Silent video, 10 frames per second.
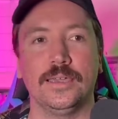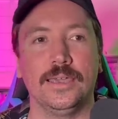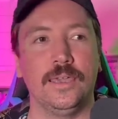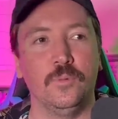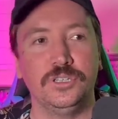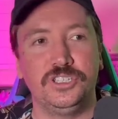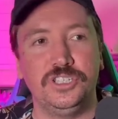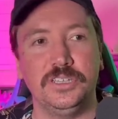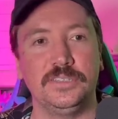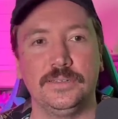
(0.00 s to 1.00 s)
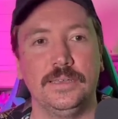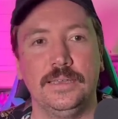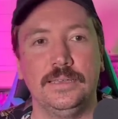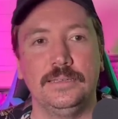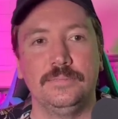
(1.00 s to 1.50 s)
It was just
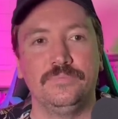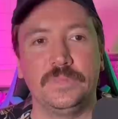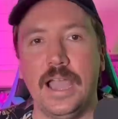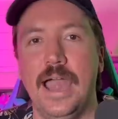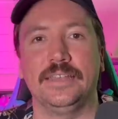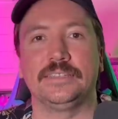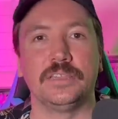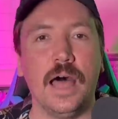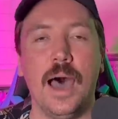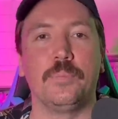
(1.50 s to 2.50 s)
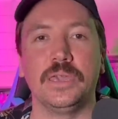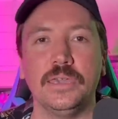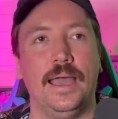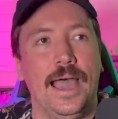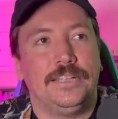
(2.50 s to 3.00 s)
kind of
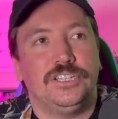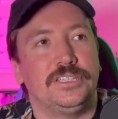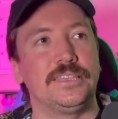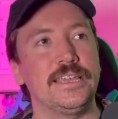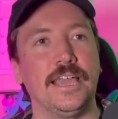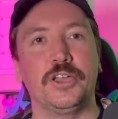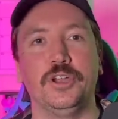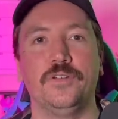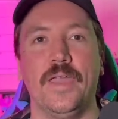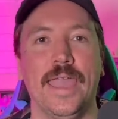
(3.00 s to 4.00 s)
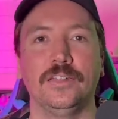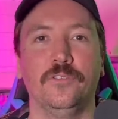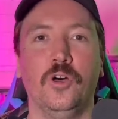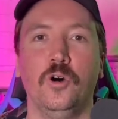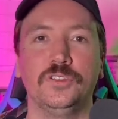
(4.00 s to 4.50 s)
sloppy. I just think I could have handled
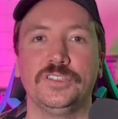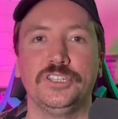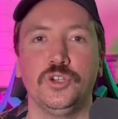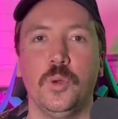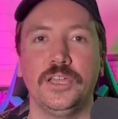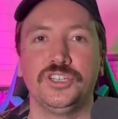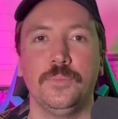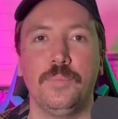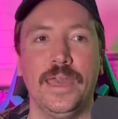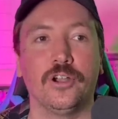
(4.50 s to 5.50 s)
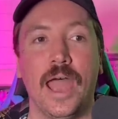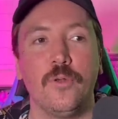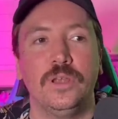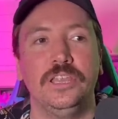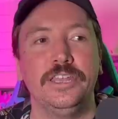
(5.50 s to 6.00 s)
the whole situation better. I
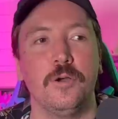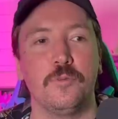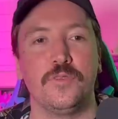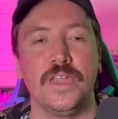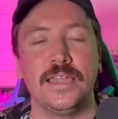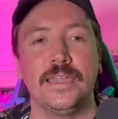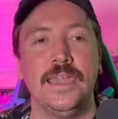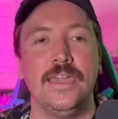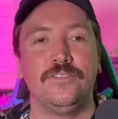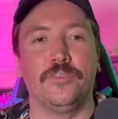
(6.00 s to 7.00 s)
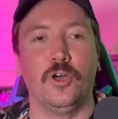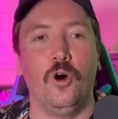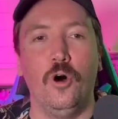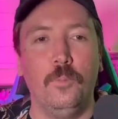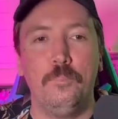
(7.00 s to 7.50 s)
really don't think that the
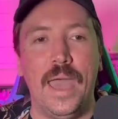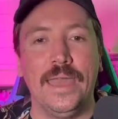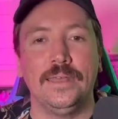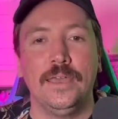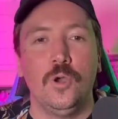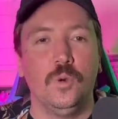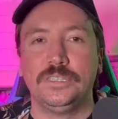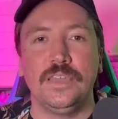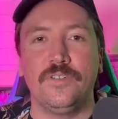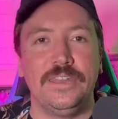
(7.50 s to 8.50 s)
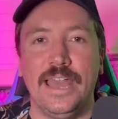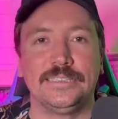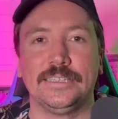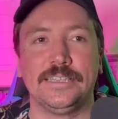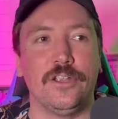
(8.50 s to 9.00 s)
whole bet was even
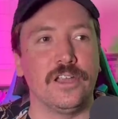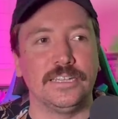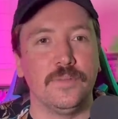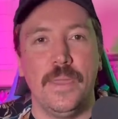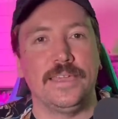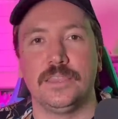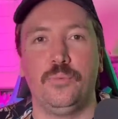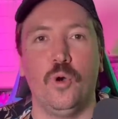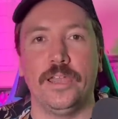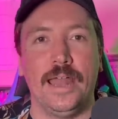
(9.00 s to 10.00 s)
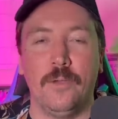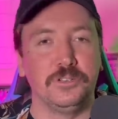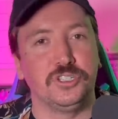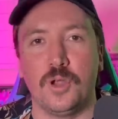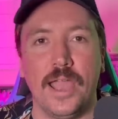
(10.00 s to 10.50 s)
necessary to make the point I
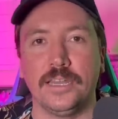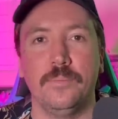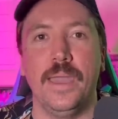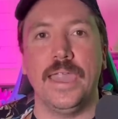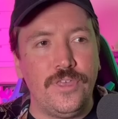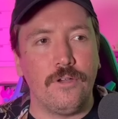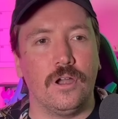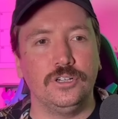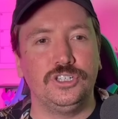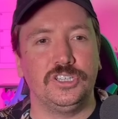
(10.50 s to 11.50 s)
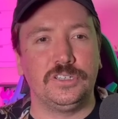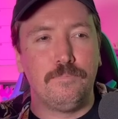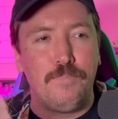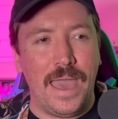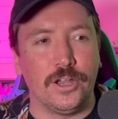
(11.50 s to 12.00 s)
was trying to make. There are just
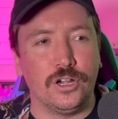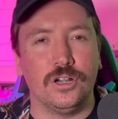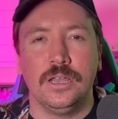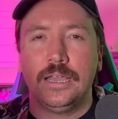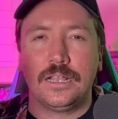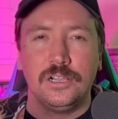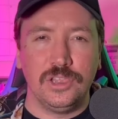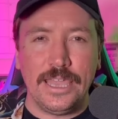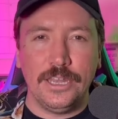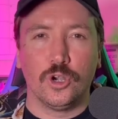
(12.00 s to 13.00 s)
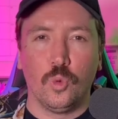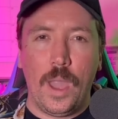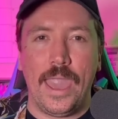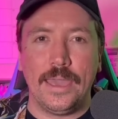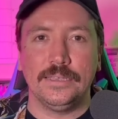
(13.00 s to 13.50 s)
better, cleaner
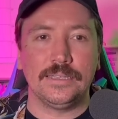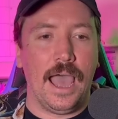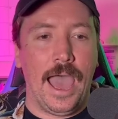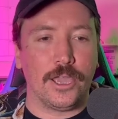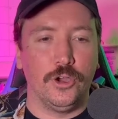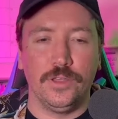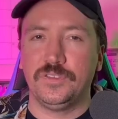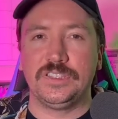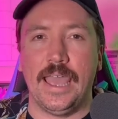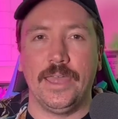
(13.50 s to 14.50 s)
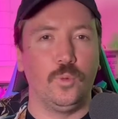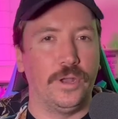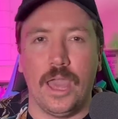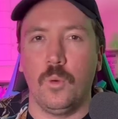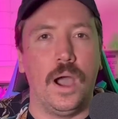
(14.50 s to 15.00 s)
ways I could have said
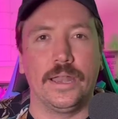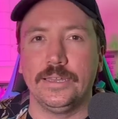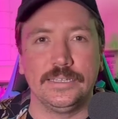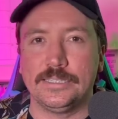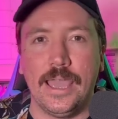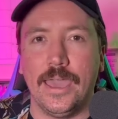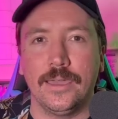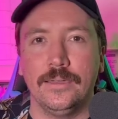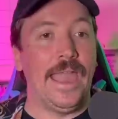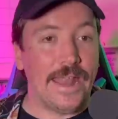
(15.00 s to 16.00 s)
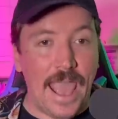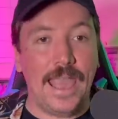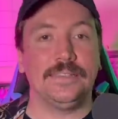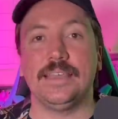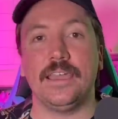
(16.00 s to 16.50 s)
what I wanted to say. And
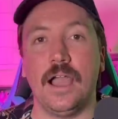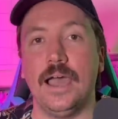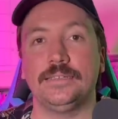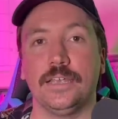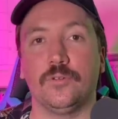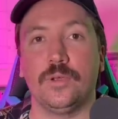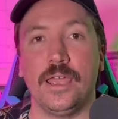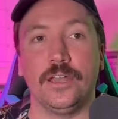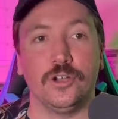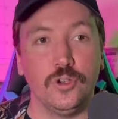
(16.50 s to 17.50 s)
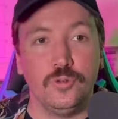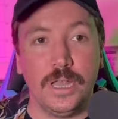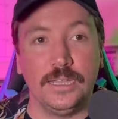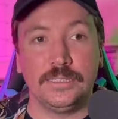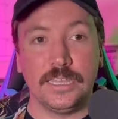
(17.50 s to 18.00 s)
as a content creator who
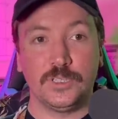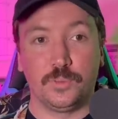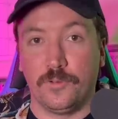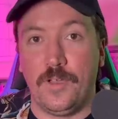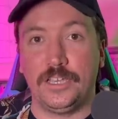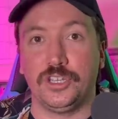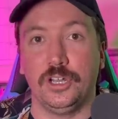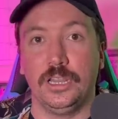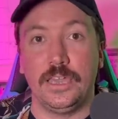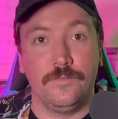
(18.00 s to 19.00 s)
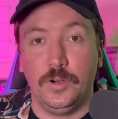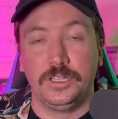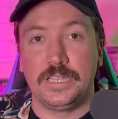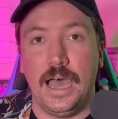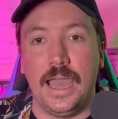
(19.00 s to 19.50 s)
does this professionally
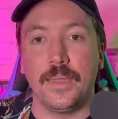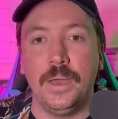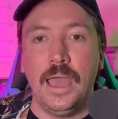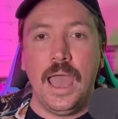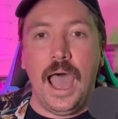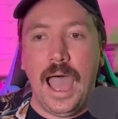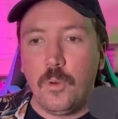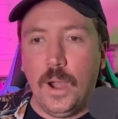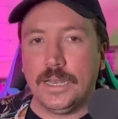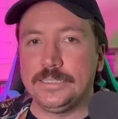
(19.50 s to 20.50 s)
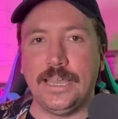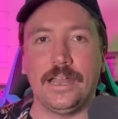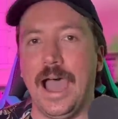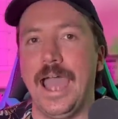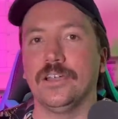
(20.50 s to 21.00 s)
full-time, I want to set
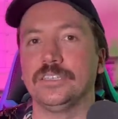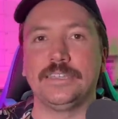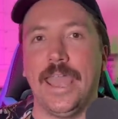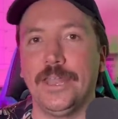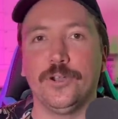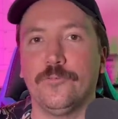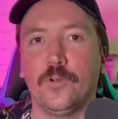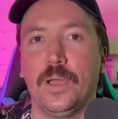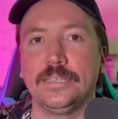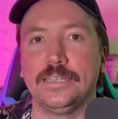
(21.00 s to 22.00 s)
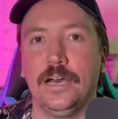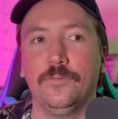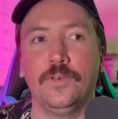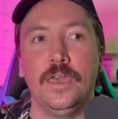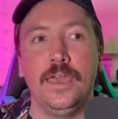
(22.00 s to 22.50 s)
a higher standard for
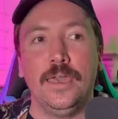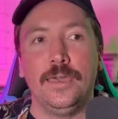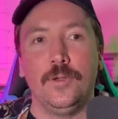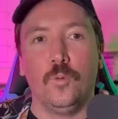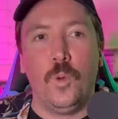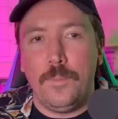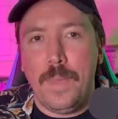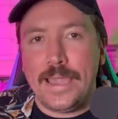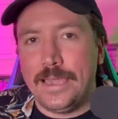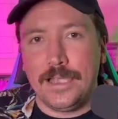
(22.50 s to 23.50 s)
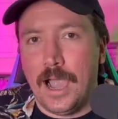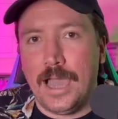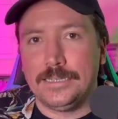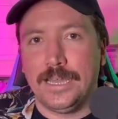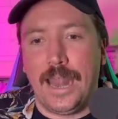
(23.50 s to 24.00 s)
myself when making
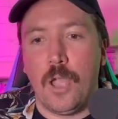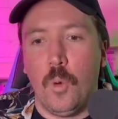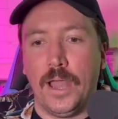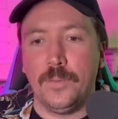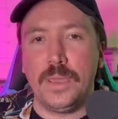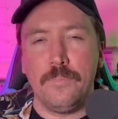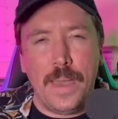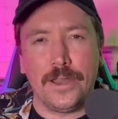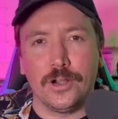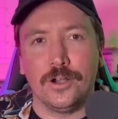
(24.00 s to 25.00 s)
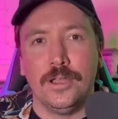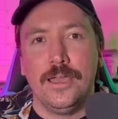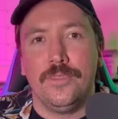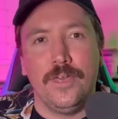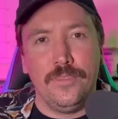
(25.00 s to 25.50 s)
content. I want to be better
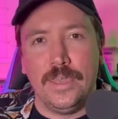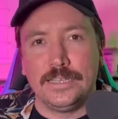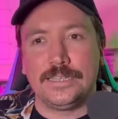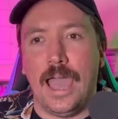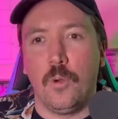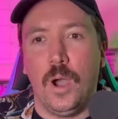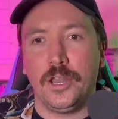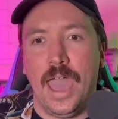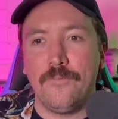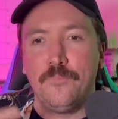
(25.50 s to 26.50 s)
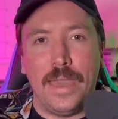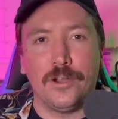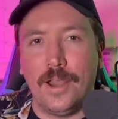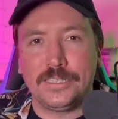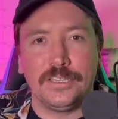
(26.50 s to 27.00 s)
than this. I want to have
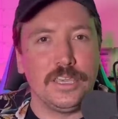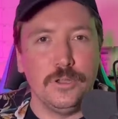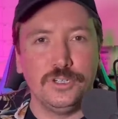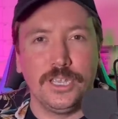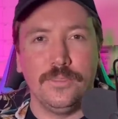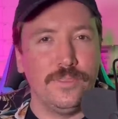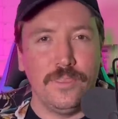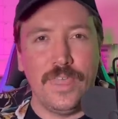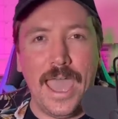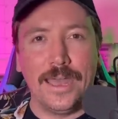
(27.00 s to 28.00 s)
better execution than that.